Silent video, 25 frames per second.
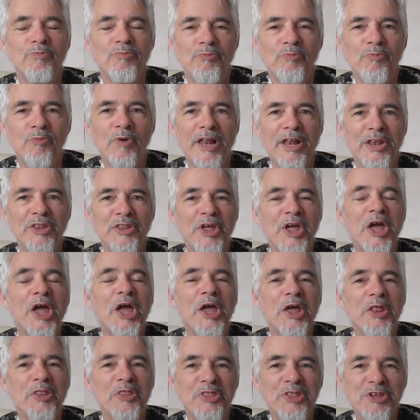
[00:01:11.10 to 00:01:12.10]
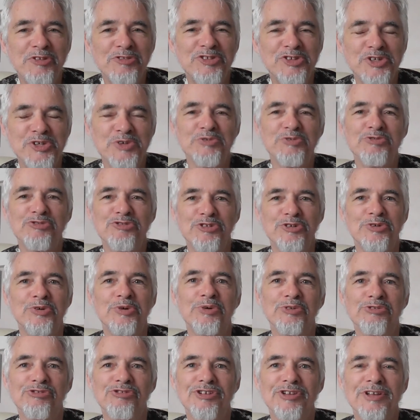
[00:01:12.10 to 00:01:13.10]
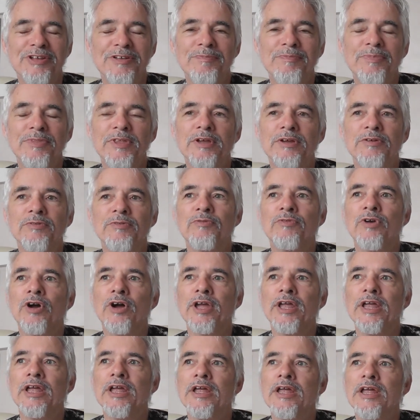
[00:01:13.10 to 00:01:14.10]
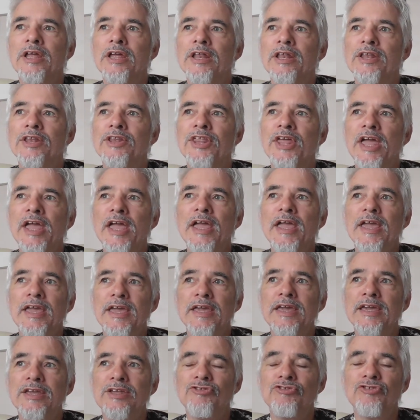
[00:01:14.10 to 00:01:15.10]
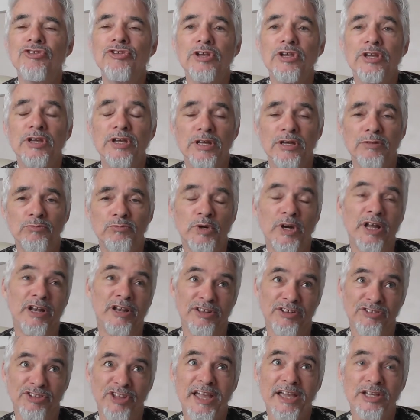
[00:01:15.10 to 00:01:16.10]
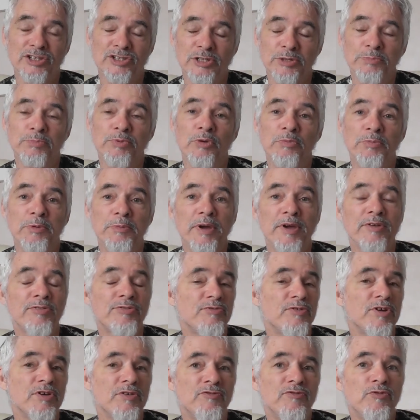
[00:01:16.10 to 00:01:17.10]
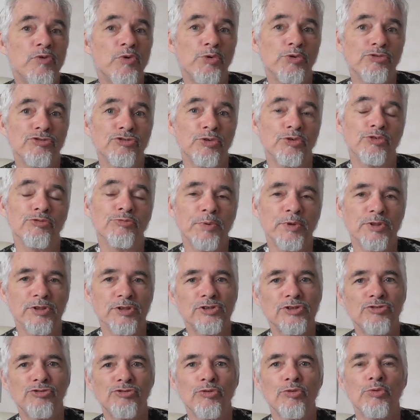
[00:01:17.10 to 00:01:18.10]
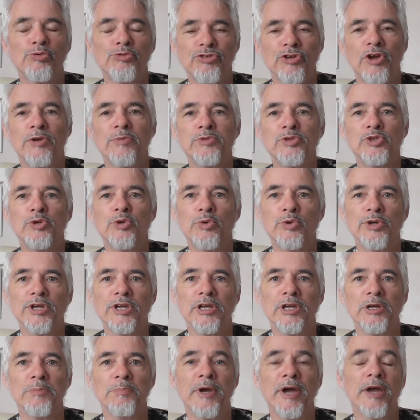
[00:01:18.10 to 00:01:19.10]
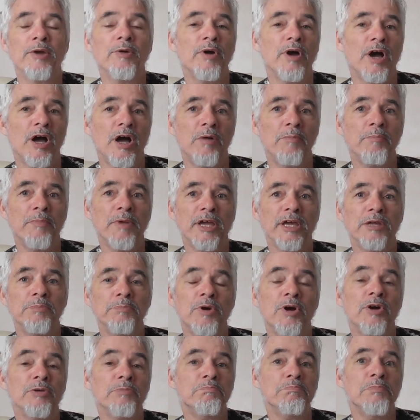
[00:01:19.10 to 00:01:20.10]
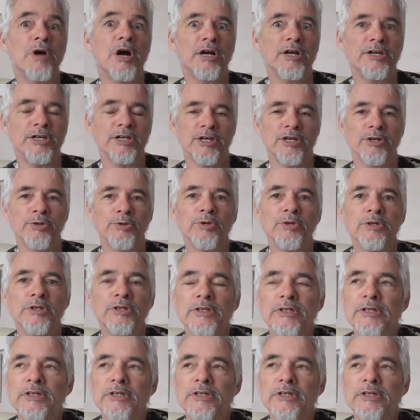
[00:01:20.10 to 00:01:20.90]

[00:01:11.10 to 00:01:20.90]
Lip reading: Well, there's two sorts, right? There's actually probably about 3 or 4 sorts, but the sorts I'm talking about are made by Mongo.